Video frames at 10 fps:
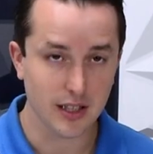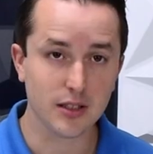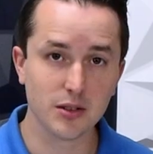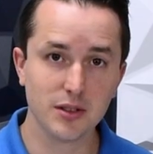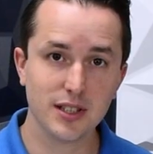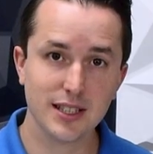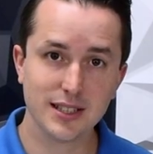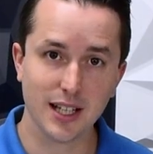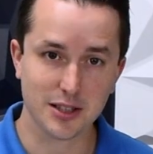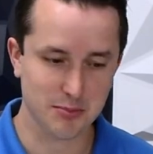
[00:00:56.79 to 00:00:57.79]
Included
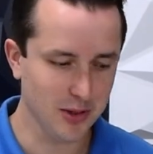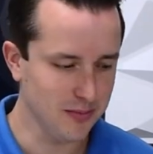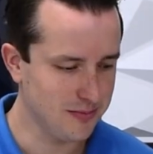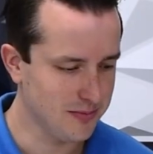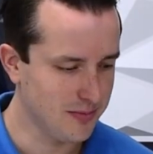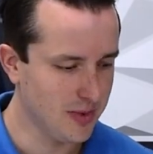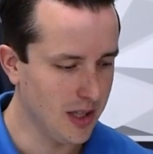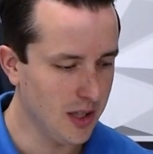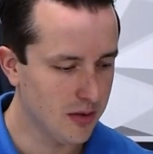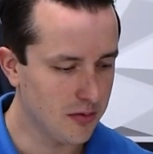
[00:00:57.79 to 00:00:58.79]
is a hex bolt.
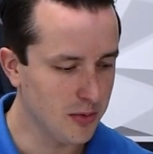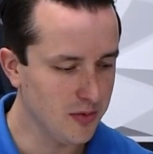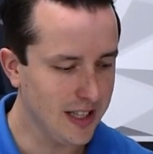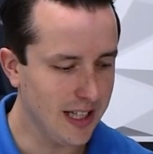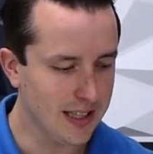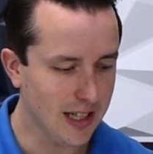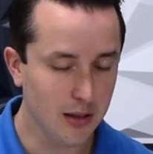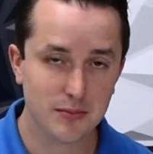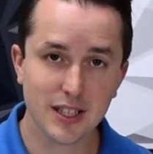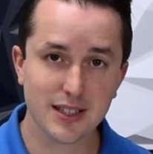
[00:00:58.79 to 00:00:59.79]
Remove the end
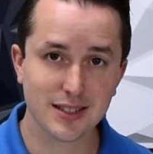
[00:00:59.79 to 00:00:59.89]
cap that